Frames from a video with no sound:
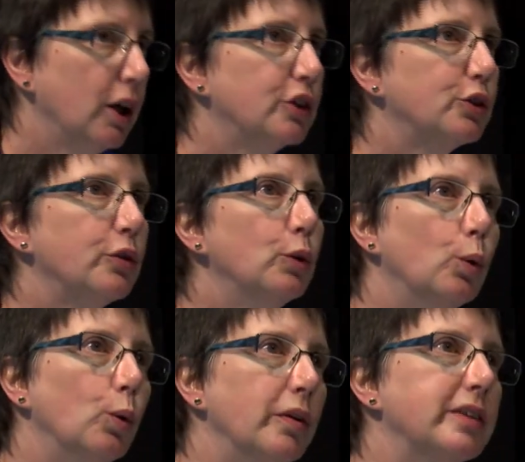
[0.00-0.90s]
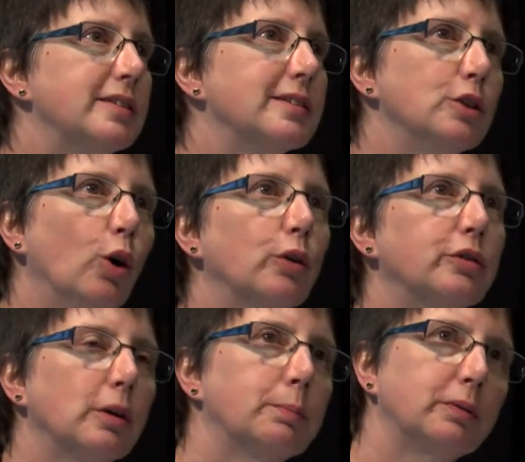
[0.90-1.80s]
So no, this is
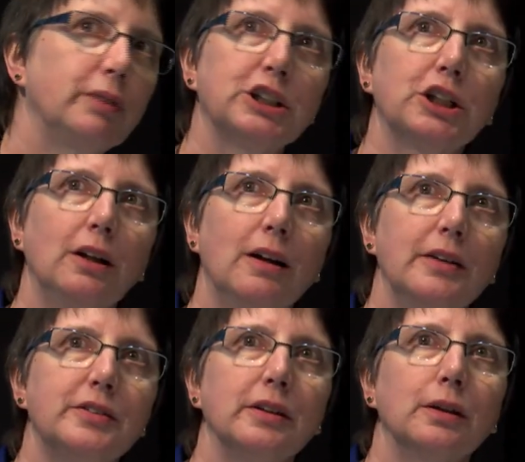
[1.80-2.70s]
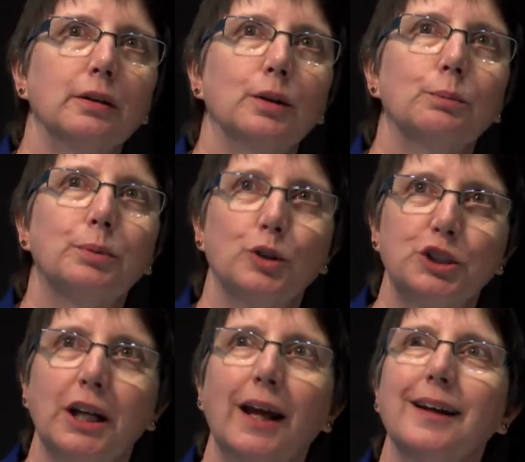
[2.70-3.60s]
not a professionalising
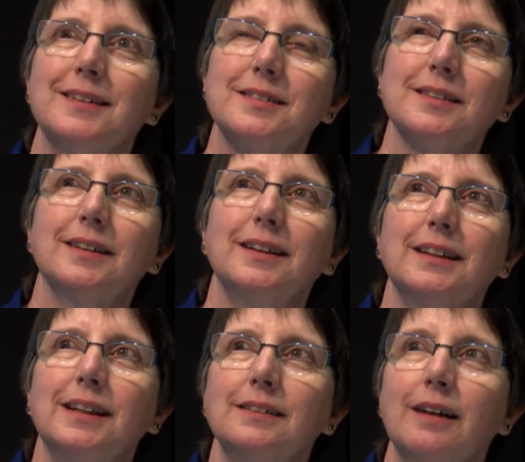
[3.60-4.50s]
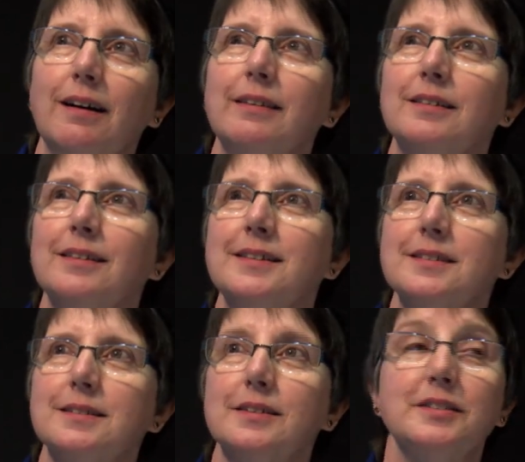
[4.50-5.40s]
project, neither is
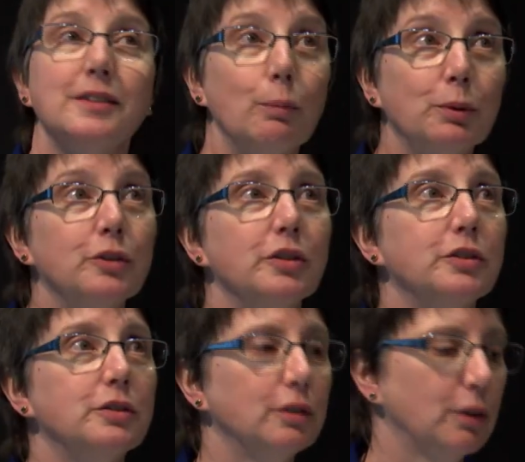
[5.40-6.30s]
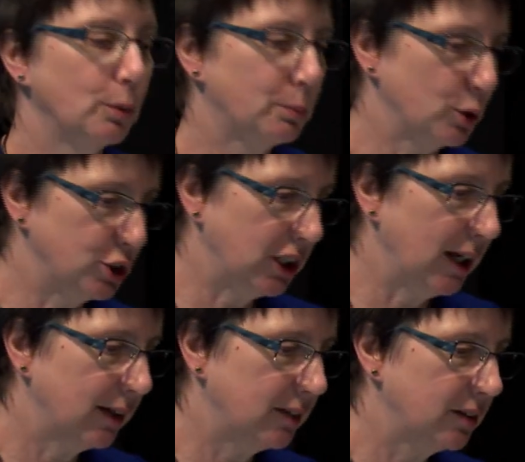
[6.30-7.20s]
it a separatist
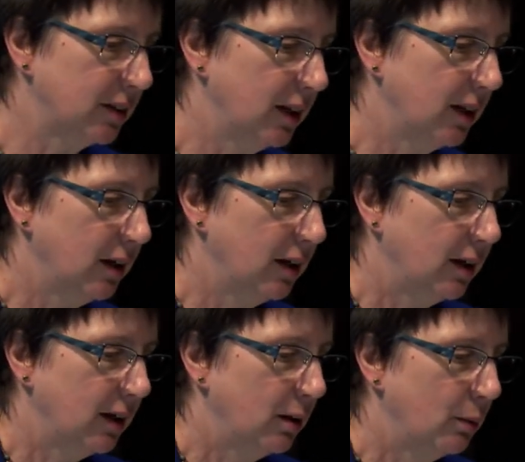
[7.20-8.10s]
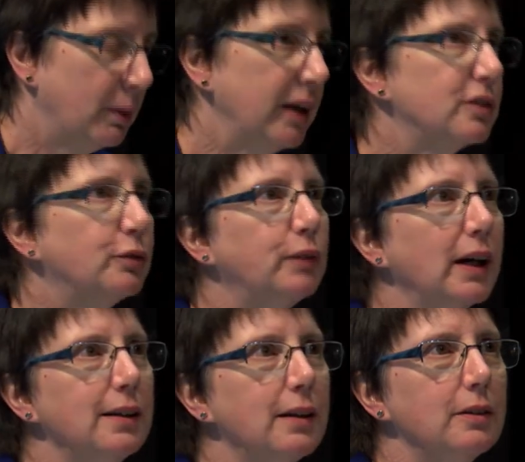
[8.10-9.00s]
project, but its
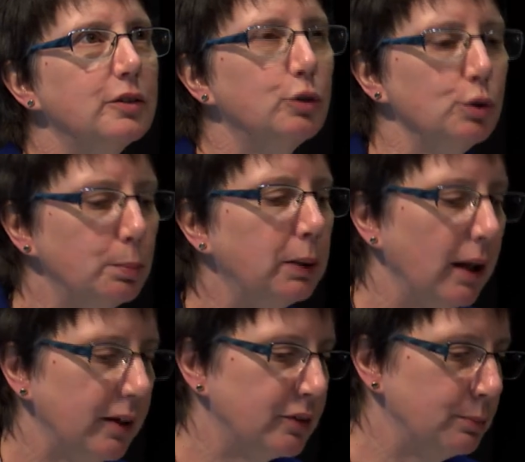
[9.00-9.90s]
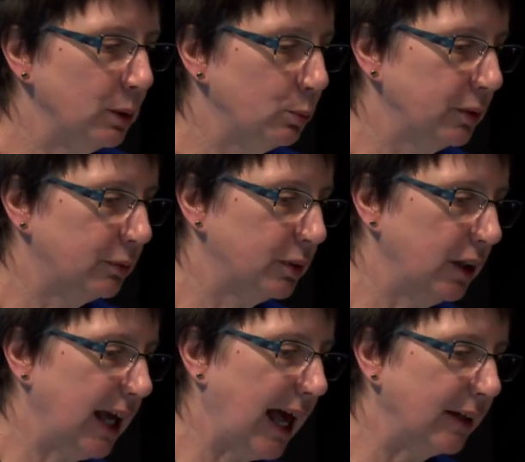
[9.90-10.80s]
findings do place
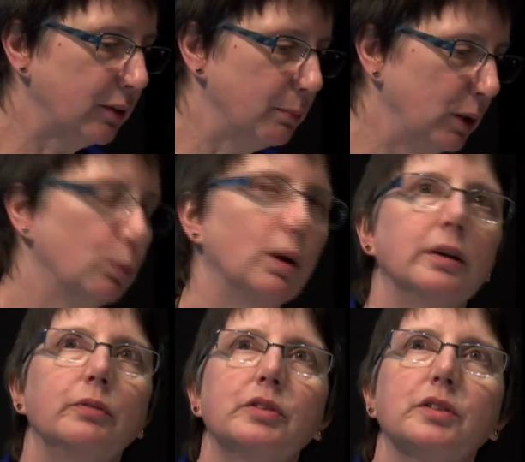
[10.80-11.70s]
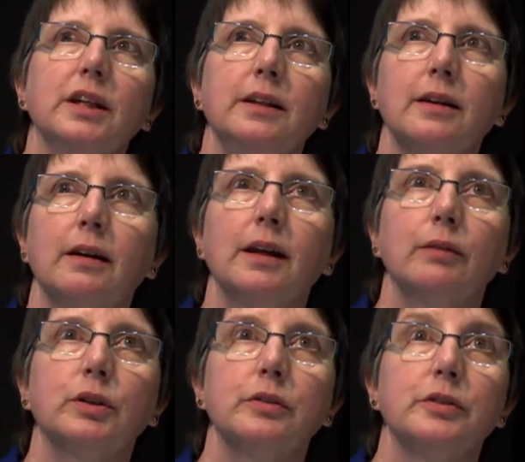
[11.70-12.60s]
midwifery and midwives in their
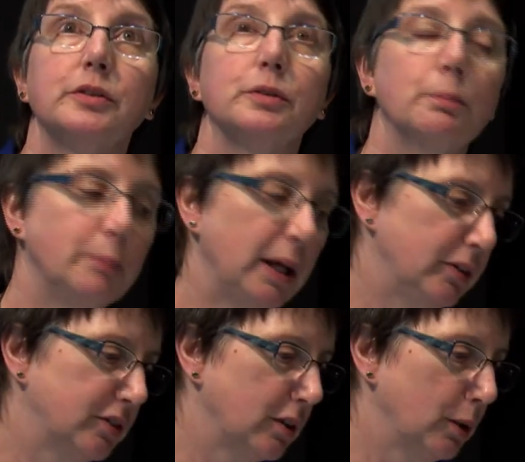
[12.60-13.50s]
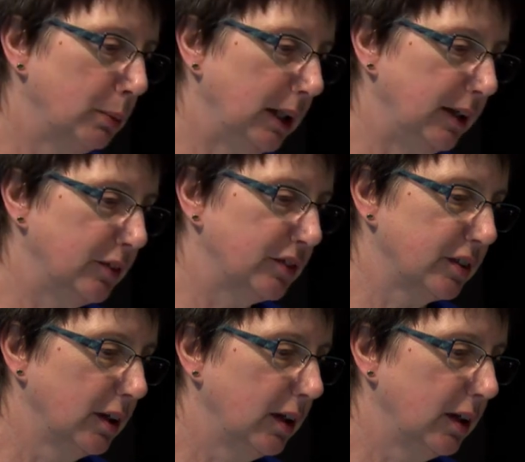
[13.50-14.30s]
evidence-based place